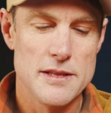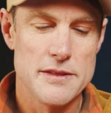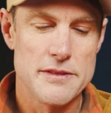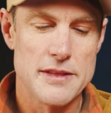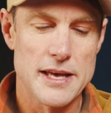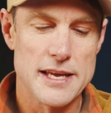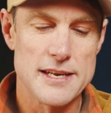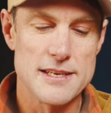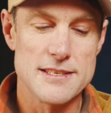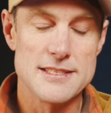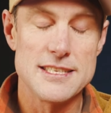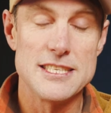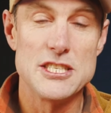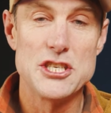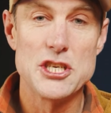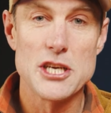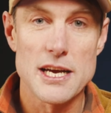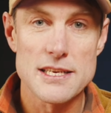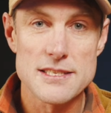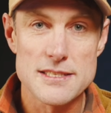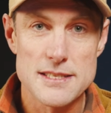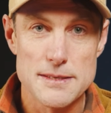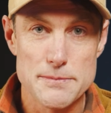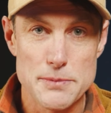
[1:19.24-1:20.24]
that is
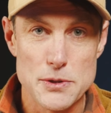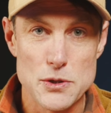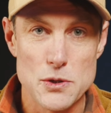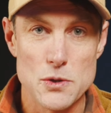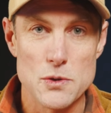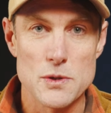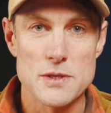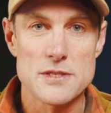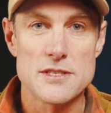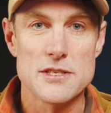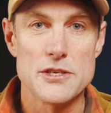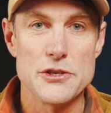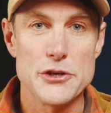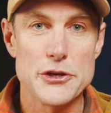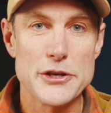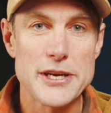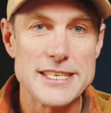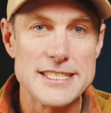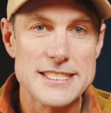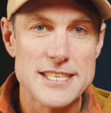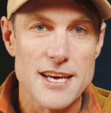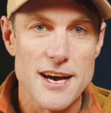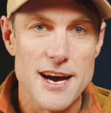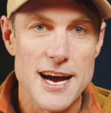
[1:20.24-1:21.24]
adjustable so you
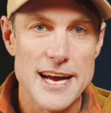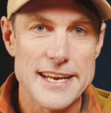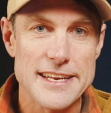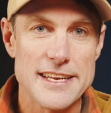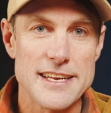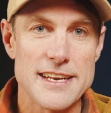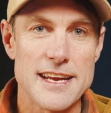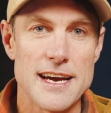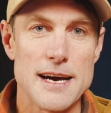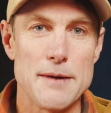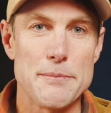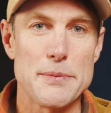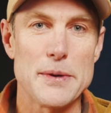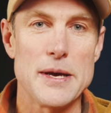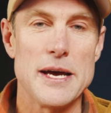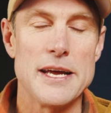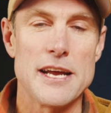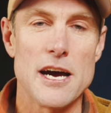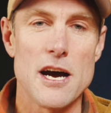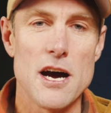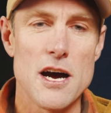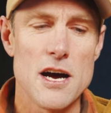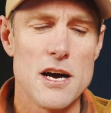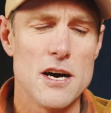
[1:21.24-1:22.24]
can tighten it up and
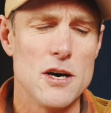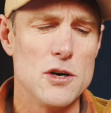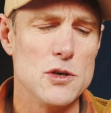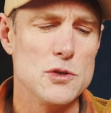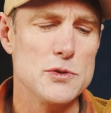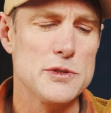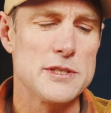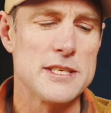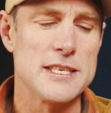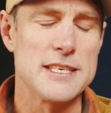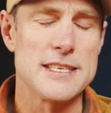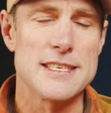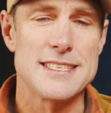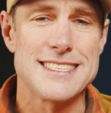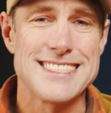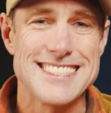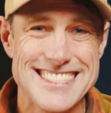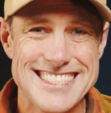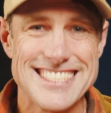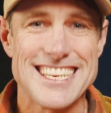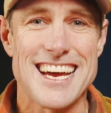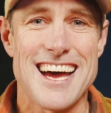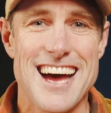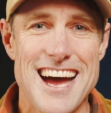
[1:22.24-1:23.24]
it holds
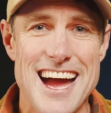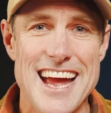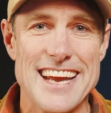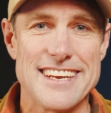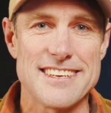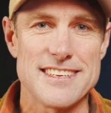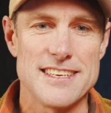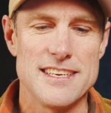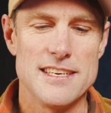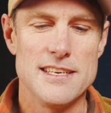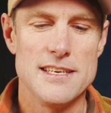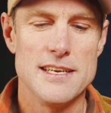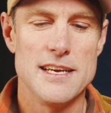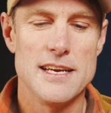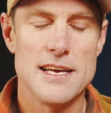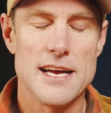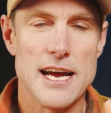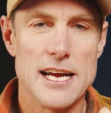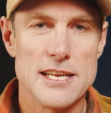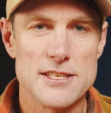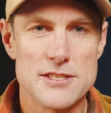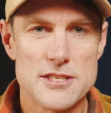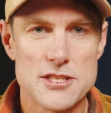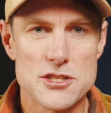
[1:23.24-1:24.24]
it tight
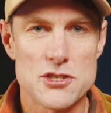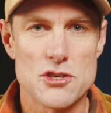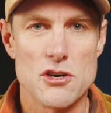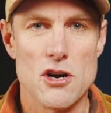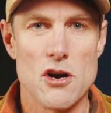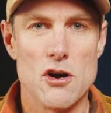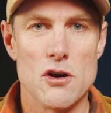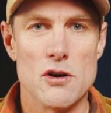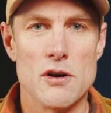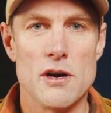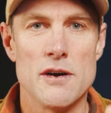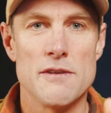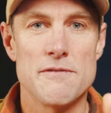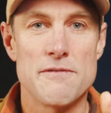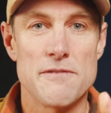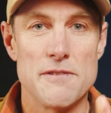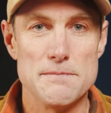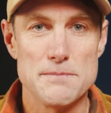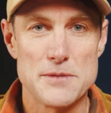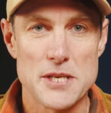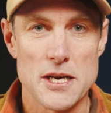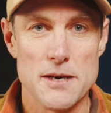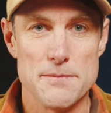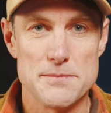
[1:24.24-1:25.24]
and strong
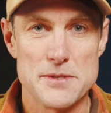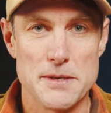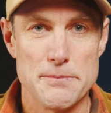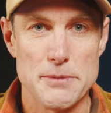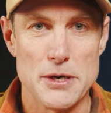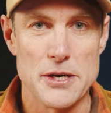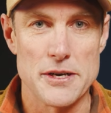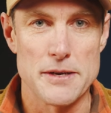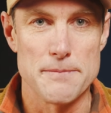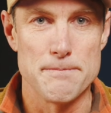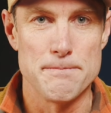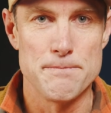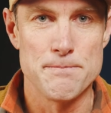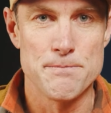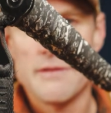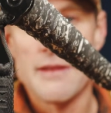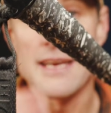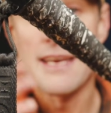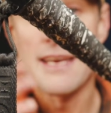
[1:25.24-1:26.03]
from top to bottom. They